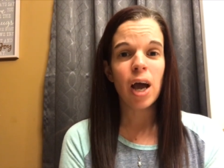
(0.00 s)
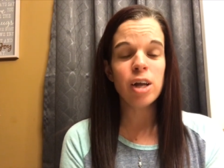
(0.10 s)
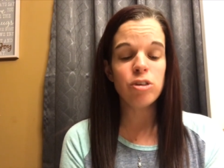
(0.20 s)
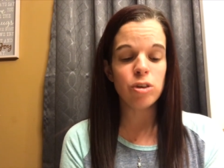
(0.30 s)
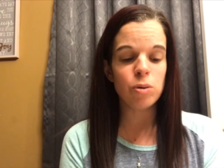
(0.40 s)

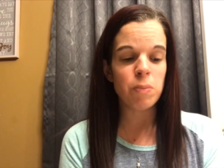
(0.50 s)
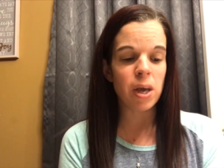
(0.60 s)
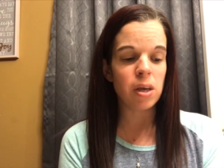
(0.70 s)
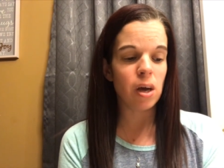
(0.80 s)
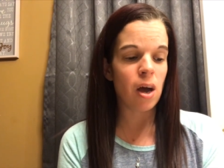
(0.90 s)
I do
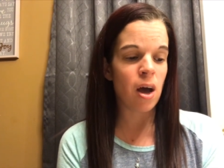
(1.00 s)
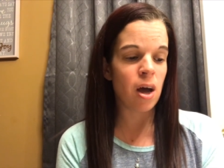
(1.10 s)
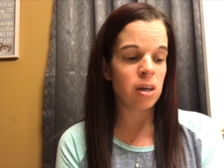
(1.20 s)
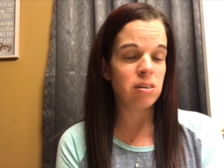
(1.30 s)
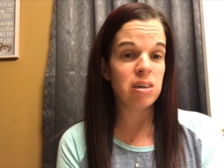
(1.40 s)
make
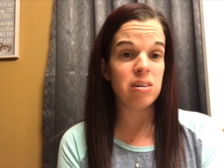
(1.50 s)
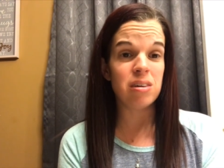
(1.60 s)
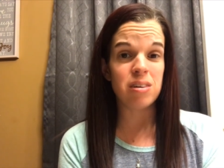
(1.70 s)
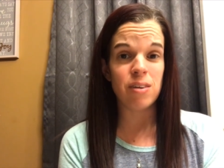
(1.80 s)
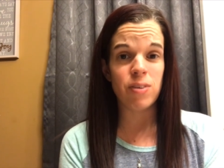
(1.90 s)
uh, T T
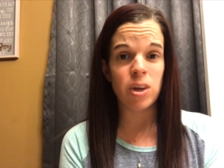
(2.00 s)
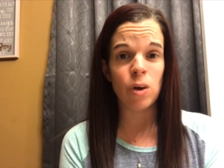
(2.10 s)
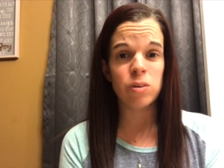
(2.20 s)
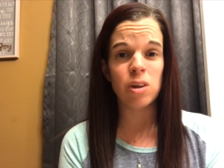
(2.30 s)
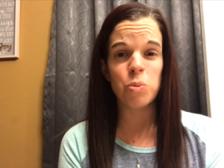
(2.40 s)
C
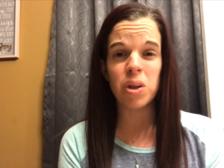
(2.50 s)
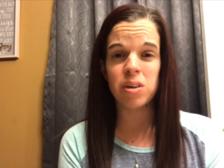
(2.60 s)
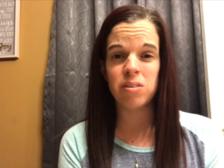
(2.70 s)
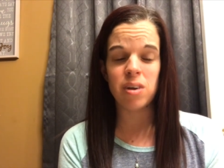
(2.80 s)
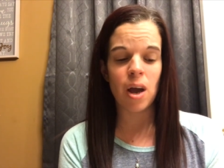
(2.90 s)
videos as well
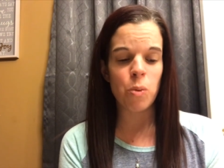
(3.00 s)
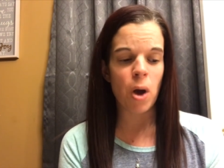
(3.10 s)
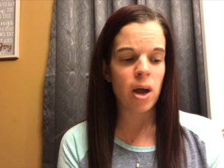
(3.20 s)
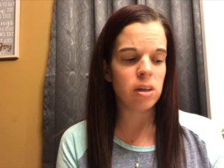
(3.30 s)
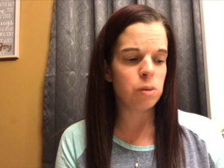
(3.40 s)
as D I
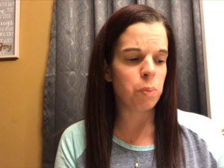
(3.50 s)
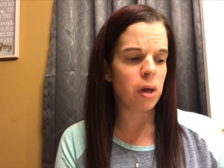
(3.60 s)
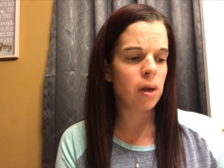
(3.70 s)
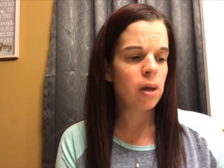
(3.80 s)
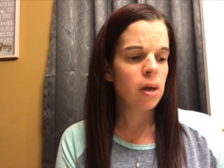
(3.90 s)
Ys,
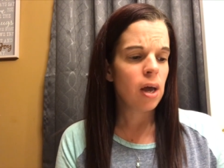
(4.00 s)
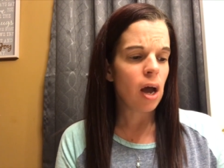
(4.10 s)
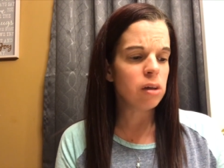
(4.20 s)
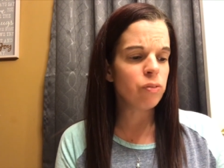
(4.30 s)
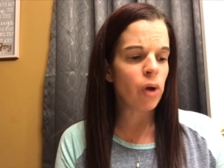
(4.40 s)
but
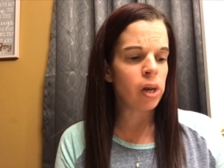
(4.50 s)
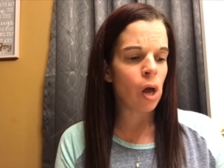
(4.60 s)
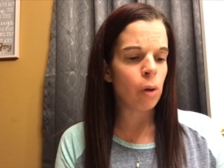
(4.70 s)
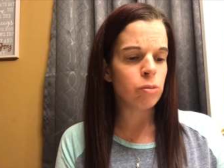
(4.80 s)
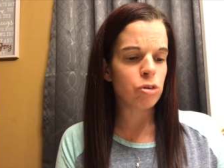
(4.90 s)
as of right
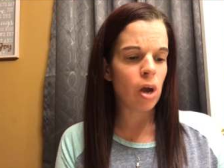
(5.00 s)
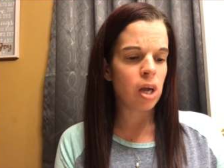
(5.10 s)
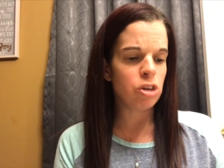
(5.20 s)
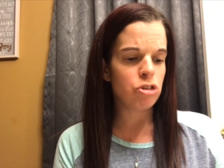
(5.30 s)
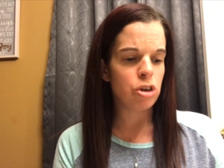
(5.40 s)
now, I'm
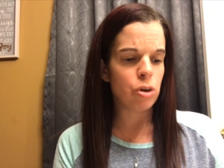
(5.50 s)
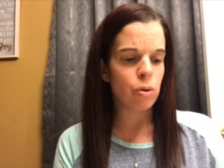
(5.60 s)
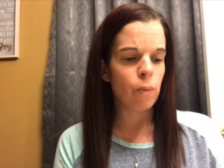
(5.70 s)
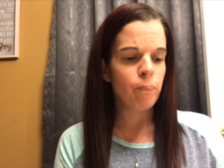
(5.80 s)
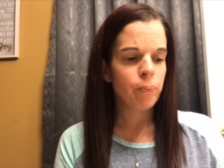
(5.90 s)
trying
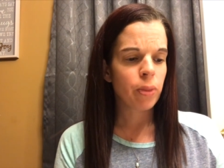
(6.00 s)
to,